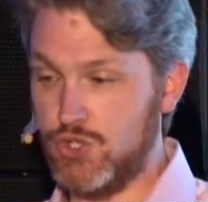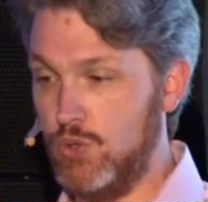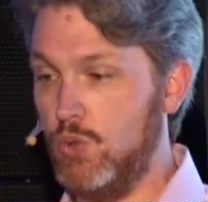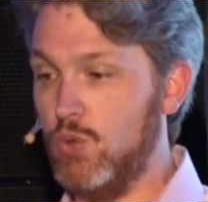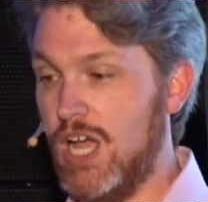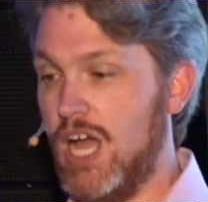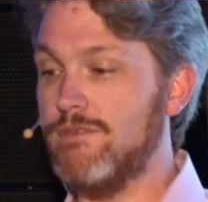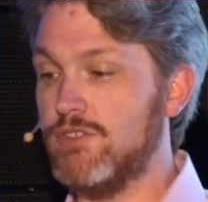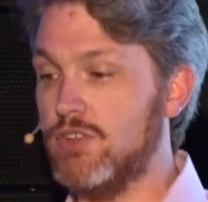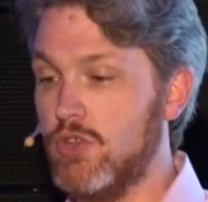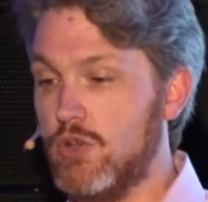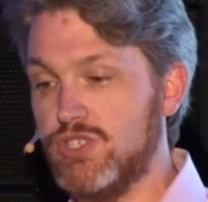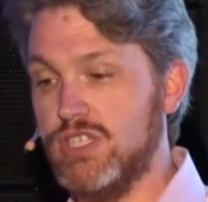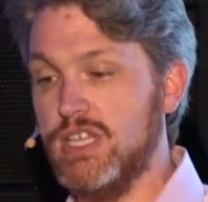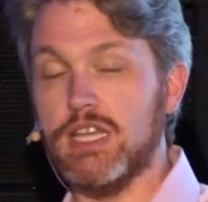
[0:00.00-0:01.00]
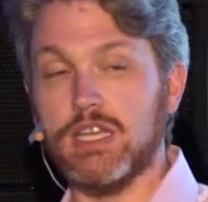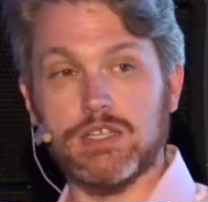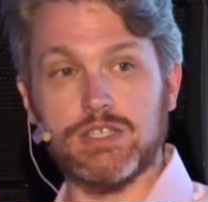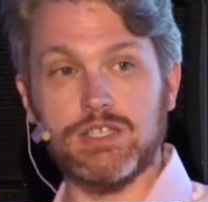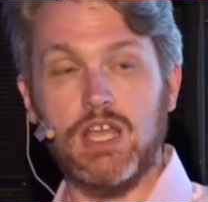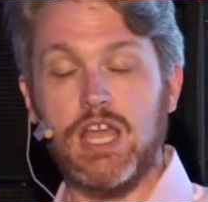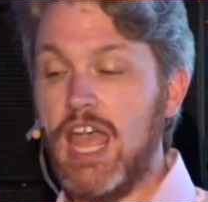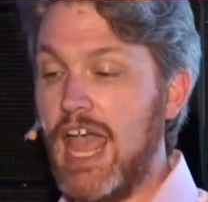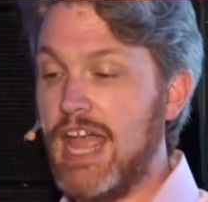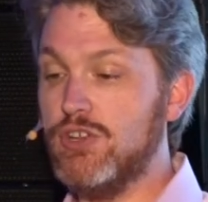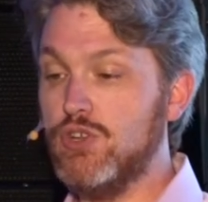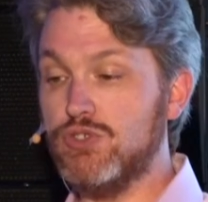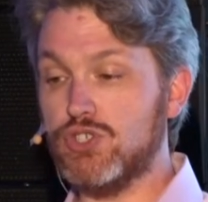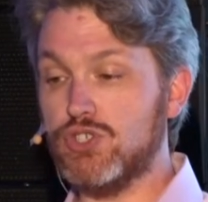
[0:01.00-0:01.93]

to look after those things and whose